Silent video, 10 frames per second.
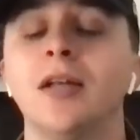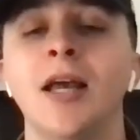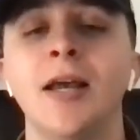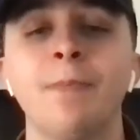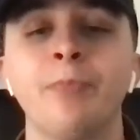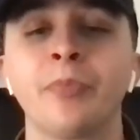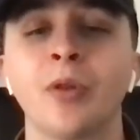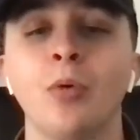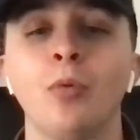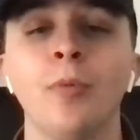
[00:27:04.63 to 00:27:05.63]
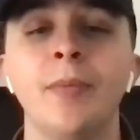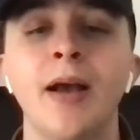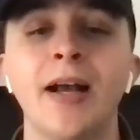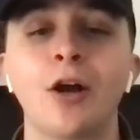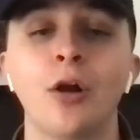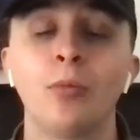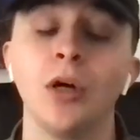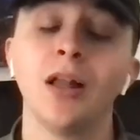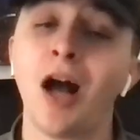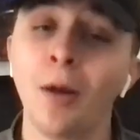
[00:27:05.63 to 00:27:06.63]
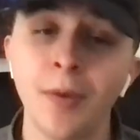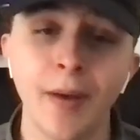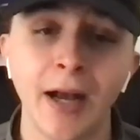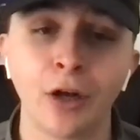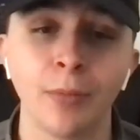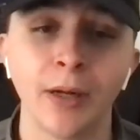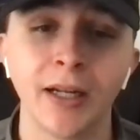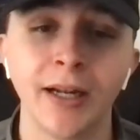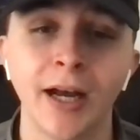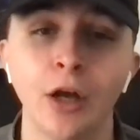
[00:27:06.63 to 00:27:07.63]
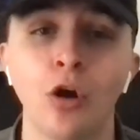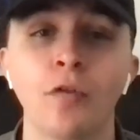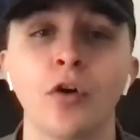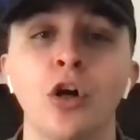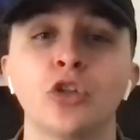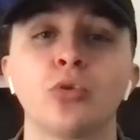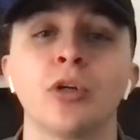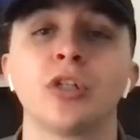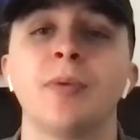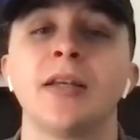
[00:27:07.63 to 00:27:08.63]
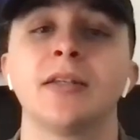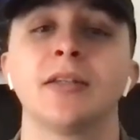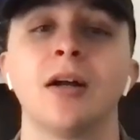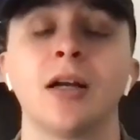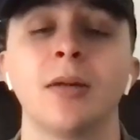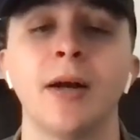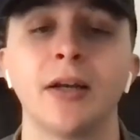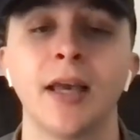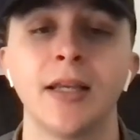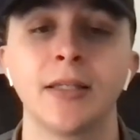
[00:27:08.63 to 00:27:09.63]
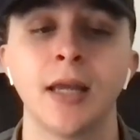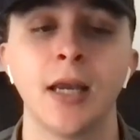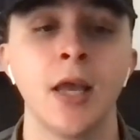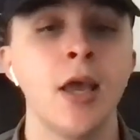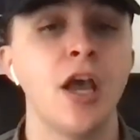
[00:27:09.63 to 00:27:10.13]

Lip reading: Hey, we'll be back on, well, I'll be back on Monday night over on Twitter Spaces talking about K-State.